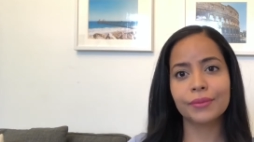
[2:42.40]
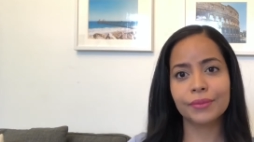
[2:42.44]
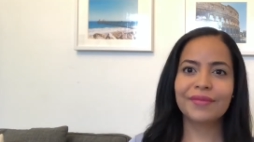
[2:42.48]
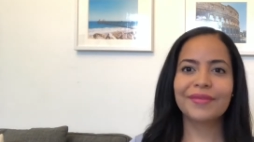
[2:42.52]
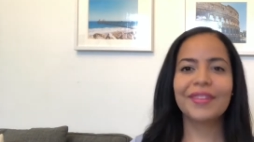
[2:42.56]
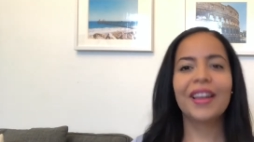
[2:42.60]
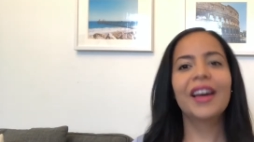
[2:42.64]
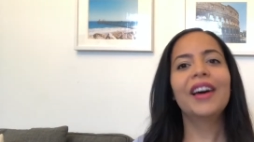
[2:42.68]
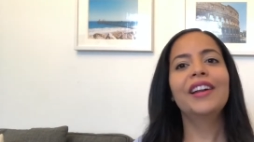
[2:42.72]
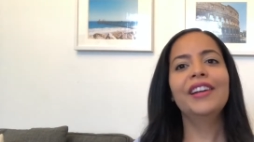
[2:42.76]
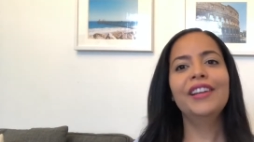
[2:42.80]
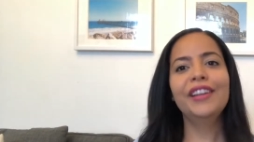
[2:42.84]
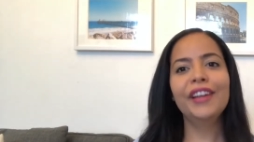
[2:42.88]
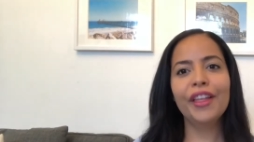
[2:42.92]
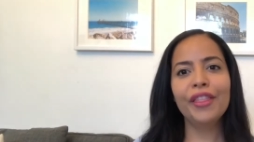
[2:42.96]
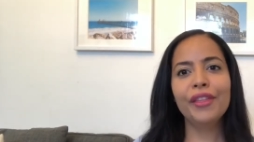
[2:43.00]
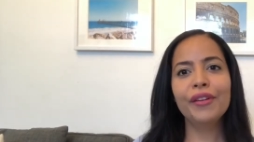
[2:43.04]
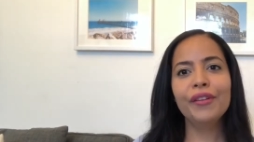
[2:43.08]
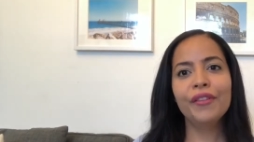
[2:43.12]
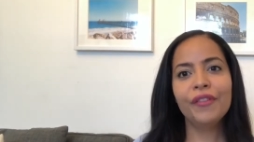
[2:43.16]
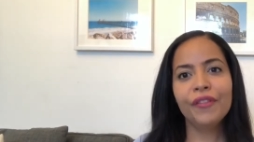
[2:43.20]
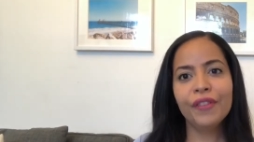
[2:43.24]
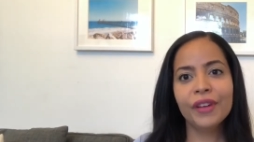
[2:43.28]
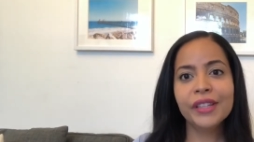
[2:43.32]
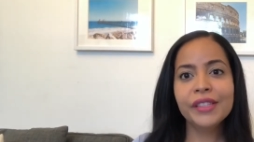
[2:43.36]
Another
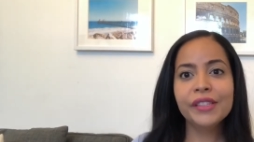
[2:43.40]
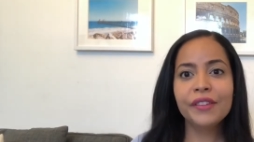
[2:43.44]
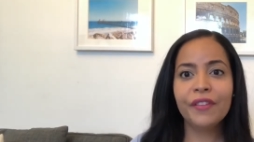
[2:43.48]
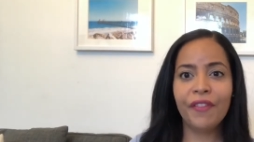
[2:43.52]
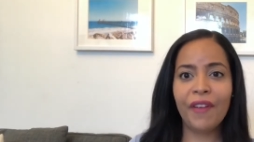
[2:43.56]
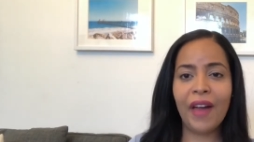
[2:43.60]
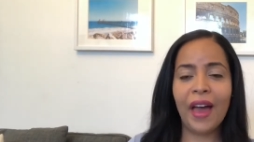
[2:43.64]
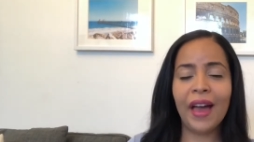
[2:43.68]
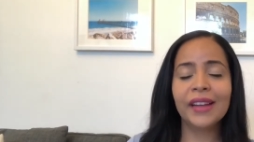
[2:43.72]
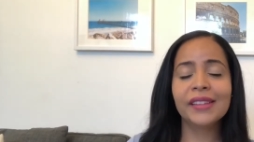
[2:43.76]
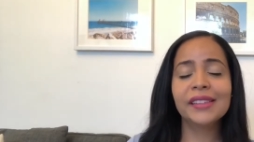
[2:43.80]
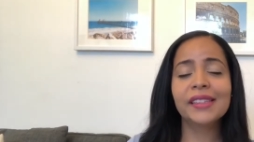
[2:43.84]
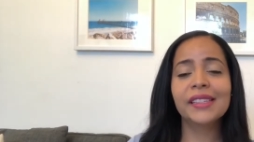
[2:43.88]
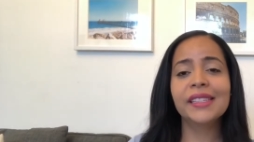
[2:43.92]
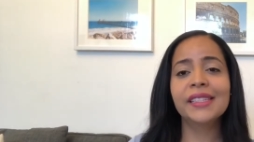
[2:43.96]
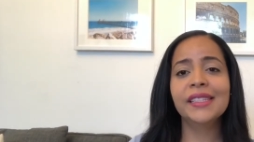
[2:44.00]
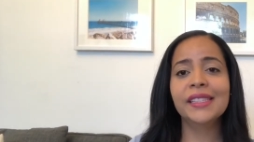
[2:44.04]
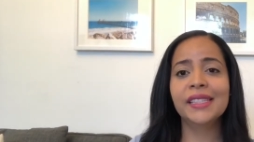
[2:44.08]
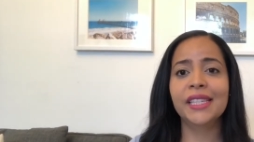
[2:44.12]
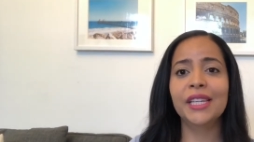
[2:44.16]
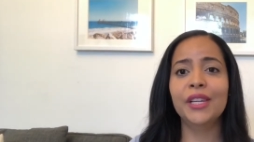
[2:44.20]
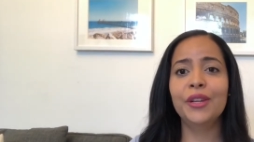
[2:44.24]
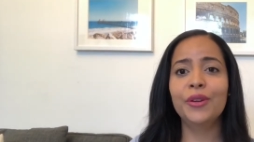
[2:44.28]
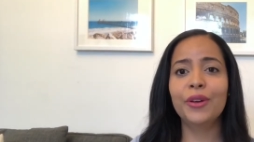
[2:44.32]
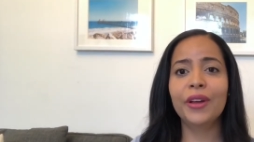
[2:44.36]
fun fact is that
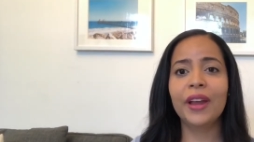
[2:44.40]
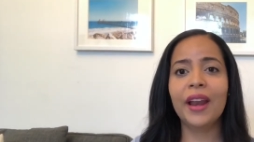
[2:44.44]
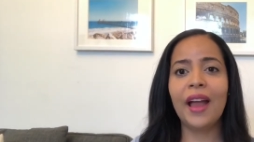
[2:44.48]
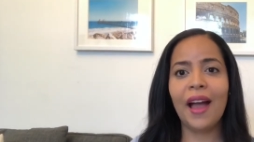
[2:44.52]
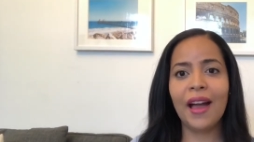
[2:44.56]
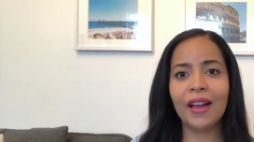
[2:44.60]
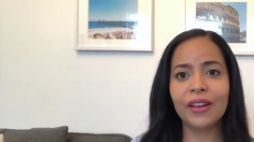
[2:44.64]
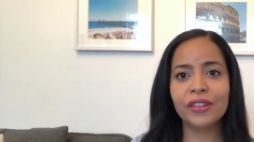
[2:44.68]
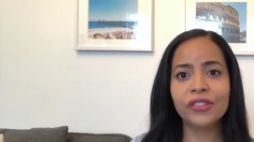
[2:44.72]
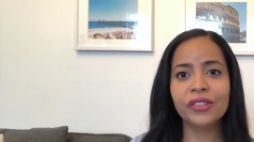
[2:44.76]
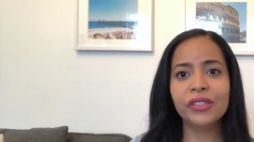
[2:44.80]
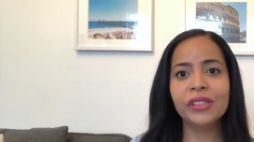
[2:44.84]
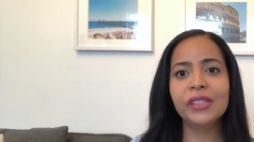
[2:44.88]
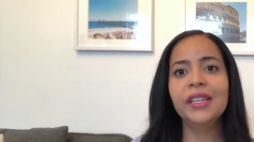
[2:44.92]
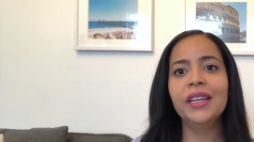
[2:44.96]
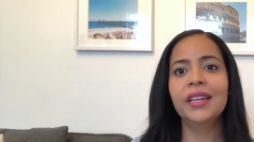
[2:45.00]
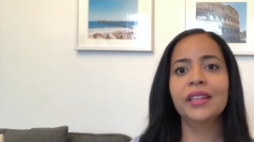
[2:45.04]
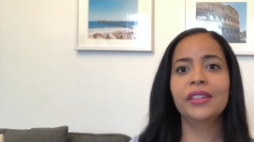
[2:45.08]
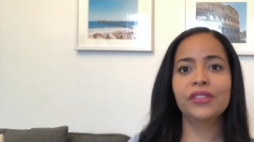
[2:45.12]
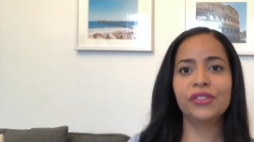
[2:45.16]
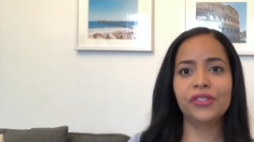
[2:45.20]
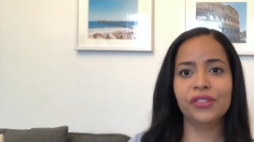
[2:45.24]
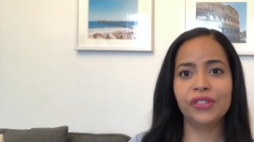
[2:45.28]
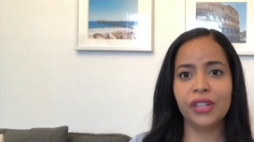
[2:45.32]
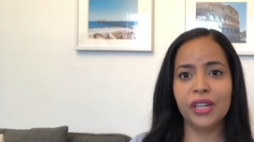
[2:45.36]
you could actually
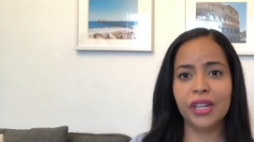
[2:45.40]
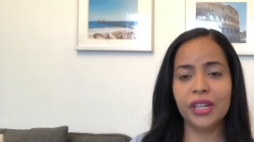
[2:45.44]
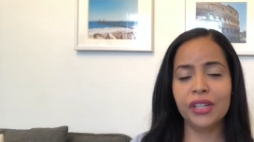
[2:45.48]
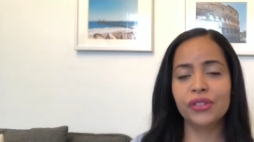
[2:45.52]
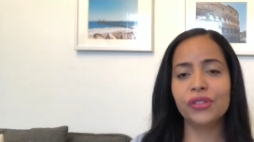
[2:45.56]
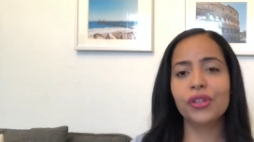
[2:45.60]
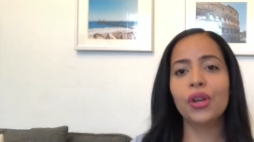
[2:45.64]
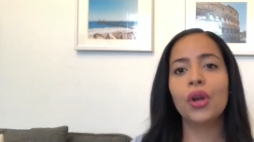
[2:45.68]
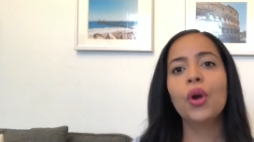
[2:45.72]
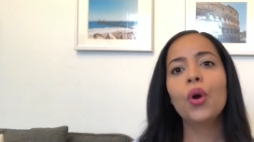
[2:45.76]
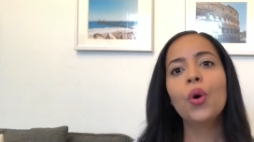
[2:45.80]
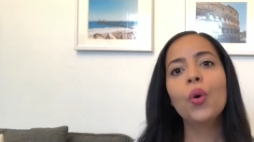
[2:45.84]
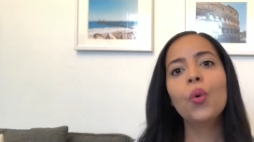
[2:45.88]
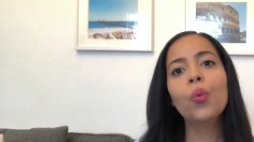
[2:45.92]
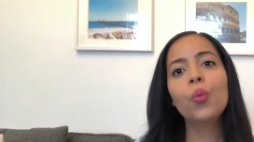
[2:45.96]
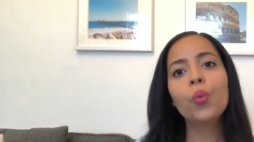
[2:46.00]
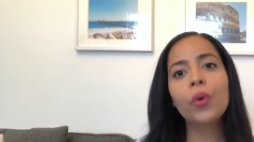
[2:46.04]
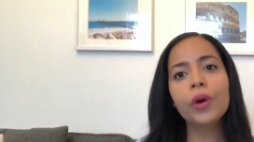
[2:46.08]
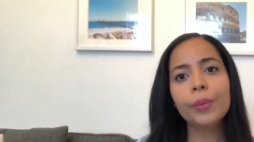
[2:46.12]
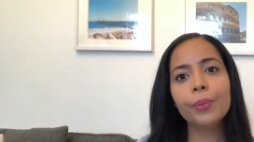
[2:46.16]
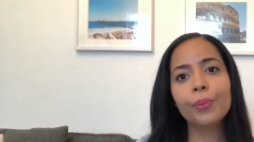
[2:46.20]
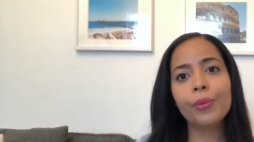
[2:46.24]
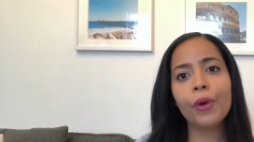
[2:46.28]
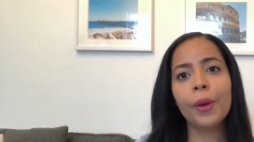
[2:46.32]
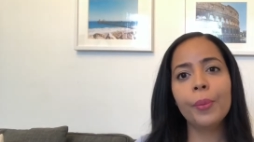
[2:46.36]
exchange one
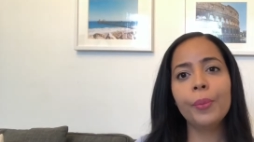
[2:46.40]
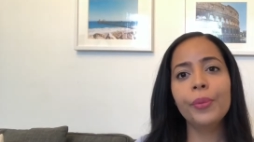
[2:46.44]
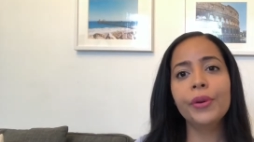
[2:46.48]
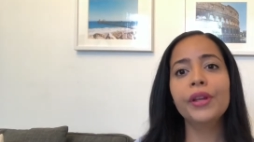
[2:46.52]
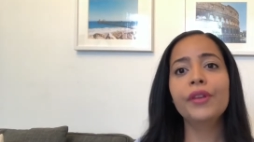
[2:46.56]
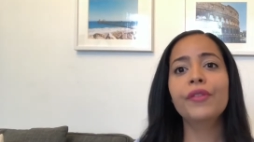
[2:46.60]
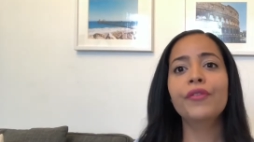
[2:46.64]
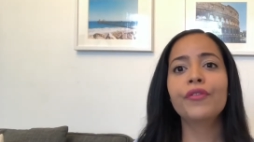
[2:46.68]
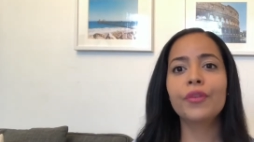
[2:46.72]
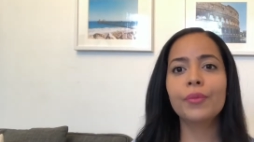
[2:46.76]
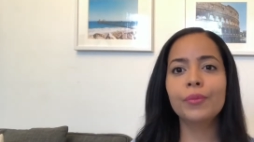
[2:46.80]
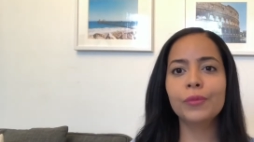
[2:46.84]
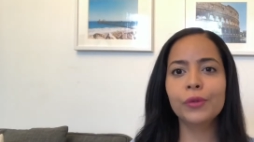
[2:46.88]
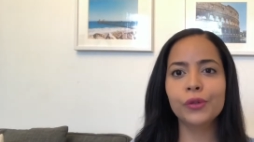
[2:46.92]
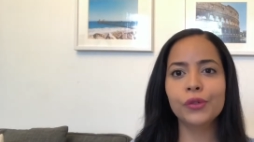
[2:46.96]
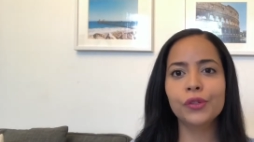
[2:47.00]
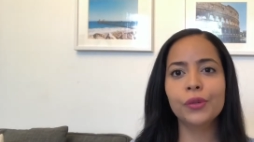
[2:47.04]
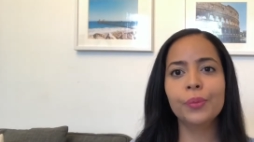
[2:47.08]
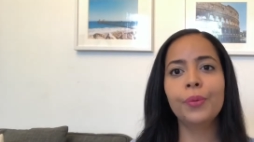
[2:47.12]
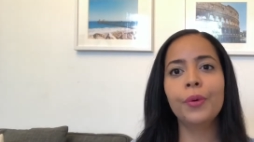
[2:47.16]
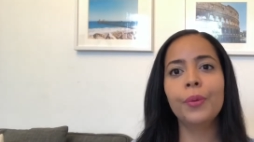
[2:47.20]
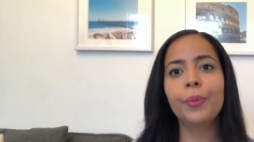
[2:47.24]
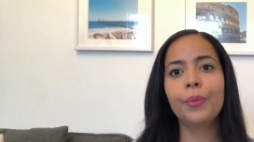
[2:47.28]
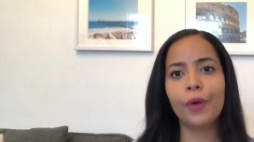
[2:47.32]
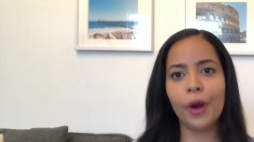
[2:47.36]
property for multiple
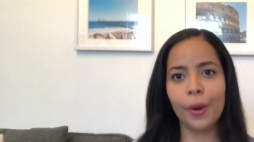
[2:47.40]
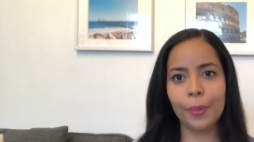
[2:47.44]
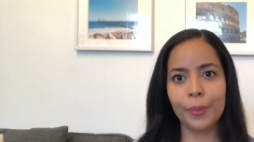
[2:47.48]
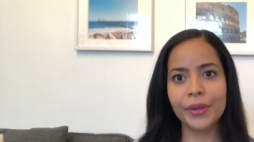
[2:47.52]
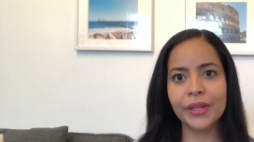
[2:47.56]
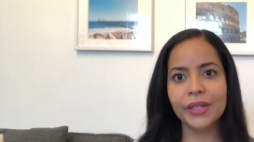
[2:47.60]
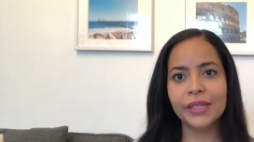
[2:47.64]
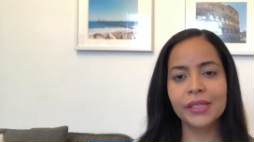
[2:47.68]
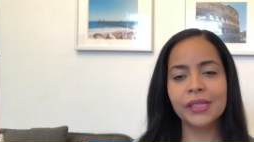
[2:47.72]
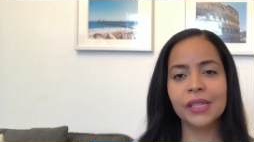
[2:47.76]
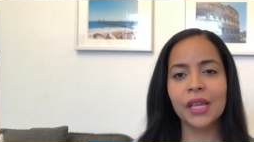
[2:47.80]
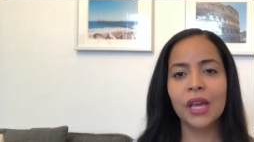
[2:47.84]
properties.